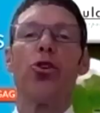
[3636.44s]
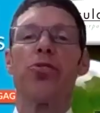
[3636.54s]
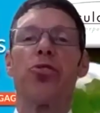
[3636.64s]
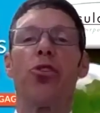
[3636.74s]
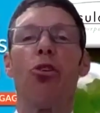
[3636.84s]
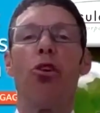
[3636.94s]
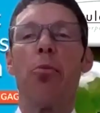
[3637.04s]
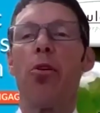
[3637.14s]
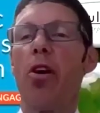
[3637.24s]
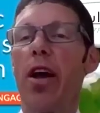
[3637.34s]
Mr.
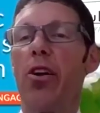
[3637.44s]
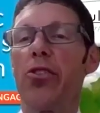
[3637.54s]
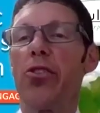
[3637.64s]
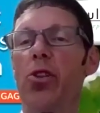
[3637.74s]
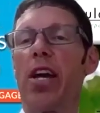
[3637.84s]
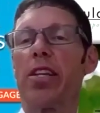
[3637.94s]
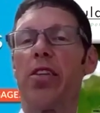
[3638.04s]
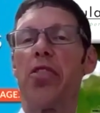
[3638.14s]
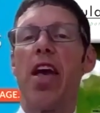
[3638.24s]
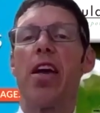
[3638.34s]
Grimmer. I'd also
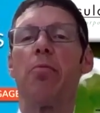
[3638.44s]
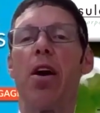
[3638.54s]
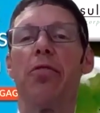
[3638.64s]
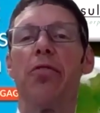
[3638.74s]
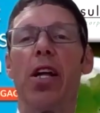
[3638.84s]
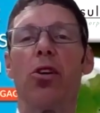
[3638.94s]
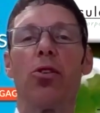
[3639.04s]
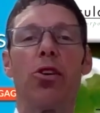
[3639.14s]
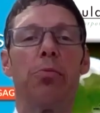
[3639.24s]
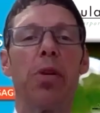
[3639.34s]
like to thank my
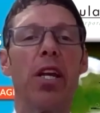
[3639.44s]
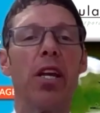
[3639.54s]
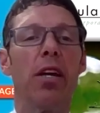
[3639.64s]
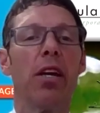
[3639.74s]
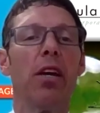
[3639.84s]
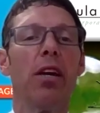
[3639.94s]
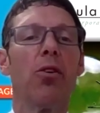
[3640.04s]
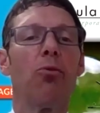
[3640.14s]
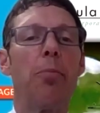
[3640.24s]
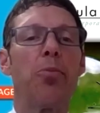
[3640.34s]
fellow committee
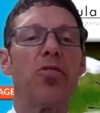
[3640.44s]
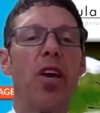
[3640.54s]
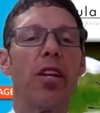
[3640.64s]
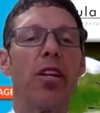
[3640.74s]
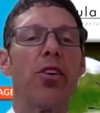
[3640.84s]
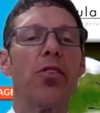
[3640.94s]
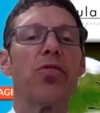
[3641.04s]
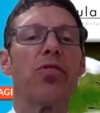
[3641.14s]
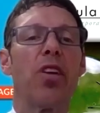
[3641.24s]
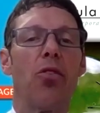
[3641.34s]

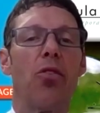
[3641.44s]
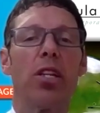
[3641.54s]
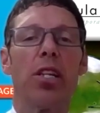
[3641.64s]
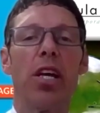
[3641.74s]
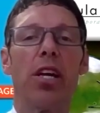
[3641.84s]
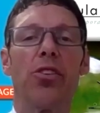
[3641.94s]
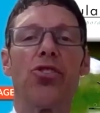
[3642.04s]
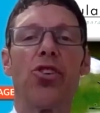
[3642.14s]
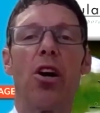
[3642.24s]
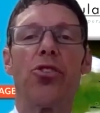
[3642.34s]
representatives, Terry Lee,
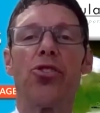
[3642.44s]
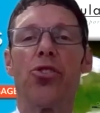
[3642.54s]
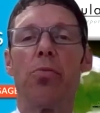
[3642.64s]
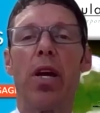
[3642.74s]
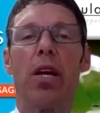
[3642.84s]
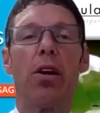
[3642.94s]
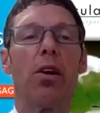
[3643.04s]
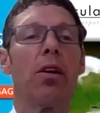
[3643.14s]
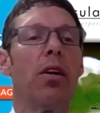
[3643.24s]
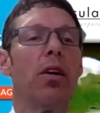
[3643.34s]
John
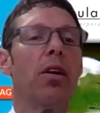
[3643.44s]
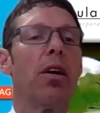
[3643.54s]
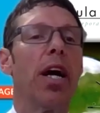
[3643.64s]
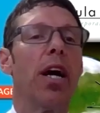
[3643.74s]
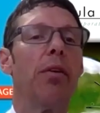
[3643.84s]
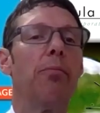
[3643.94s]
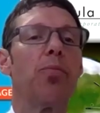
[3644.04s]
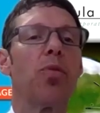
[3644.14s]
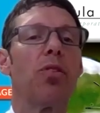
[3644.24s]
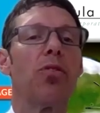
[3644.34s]
Shoemaker,
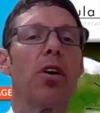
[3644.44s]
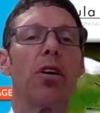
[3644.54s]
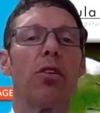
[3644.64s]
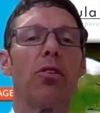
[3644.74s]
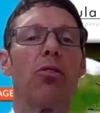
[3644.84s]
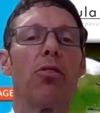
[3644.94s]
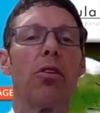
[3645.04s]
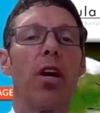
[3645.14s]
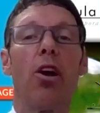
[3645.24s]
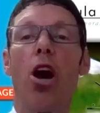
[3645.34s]
the
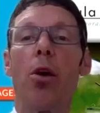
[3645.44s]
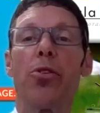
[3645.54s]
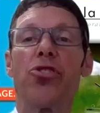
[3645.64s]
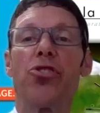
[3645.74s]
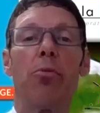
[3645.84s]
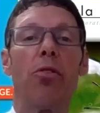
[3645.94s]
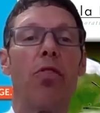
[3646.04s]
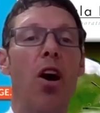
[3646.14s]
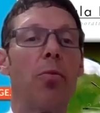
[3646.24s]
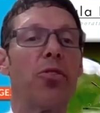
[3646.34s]
Gig Harbor Chamber of
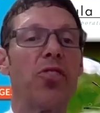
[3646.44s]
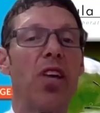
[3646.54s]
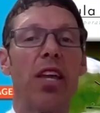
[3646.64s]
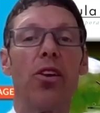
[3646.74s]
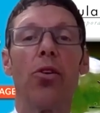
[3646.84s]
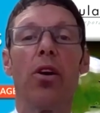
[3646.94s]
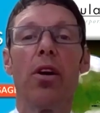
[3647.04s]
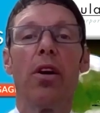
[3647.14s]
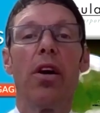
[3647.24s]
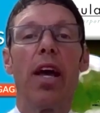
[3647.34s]
Commerce, thank you.
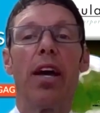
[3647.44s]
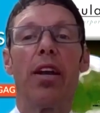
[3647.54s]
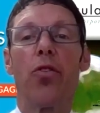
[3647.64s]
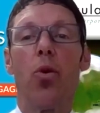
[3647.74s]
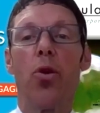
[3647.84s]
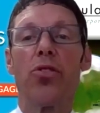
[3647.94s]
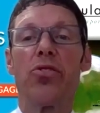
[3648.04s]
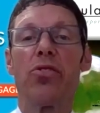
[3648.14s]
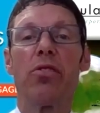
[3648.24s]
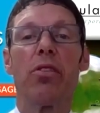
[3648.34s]
And of
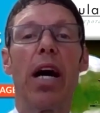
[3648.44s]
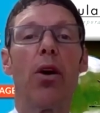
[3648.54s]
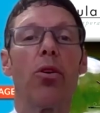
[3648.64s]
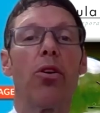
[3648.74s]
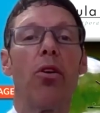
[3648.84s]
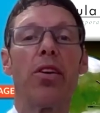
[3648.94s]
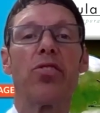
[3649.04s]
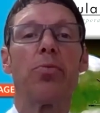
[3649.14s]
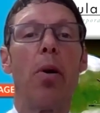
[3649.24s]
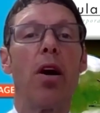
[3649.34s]
course, our great
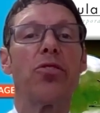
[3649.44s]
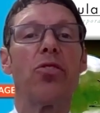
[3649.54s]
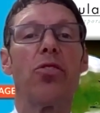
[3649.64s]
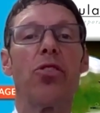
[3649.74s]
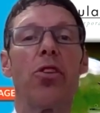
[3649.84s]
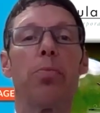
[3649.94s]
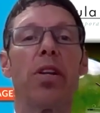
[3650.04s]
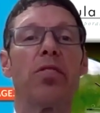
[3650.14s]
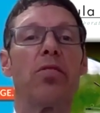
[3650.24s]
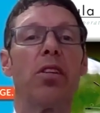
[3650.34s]
sponsor, the
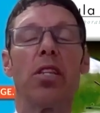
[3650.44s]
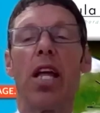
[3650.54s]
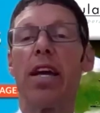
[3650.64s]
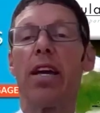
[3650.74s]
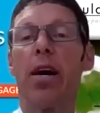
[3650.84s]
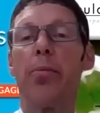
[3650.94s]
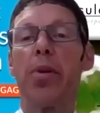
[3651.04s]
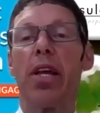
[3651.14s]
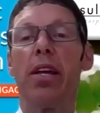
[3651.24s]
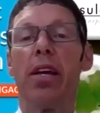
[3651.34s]
Peninsula Light
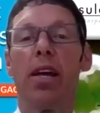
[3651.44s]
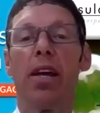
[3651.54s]
Company.